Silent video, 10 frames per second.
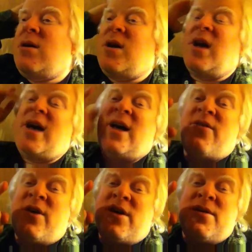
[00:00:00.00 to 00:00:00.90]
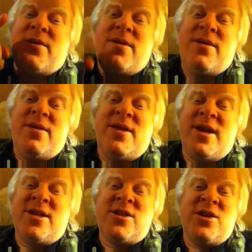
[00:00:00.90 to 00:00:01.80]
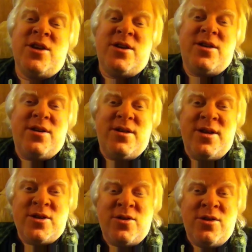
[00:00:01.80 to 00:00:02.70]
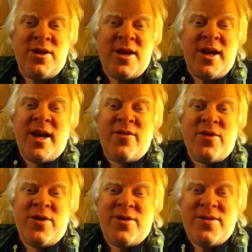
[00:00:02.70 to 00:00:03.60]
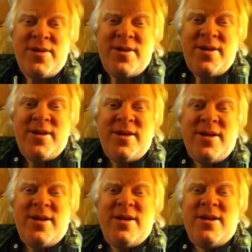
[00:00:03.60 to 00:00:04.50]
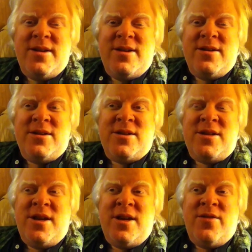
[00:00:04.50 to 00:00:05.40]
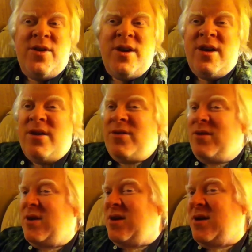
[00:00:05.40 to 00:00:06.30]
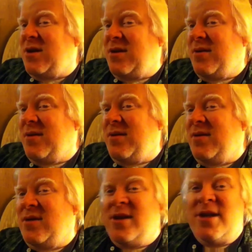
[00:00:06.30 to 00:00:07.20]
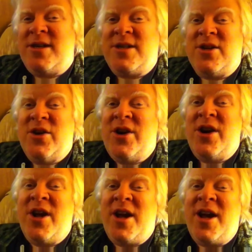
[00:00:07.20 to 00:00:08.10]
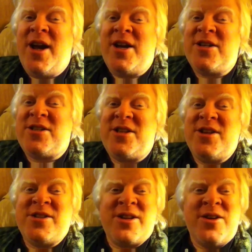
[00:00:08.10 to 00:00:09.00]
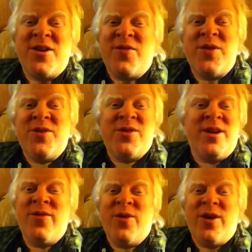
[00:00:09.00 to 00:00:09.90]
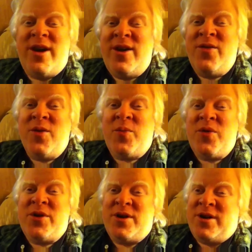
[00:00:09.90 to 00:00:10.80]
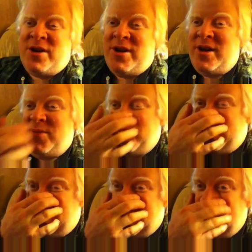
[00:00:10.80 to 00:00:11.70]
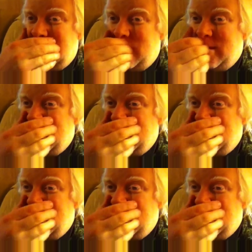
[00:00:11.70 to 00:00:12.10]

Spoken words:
Cava. That's it. It's called cava. Cava, I think. That is the nastiest coffee you'll ever put in a cup, man.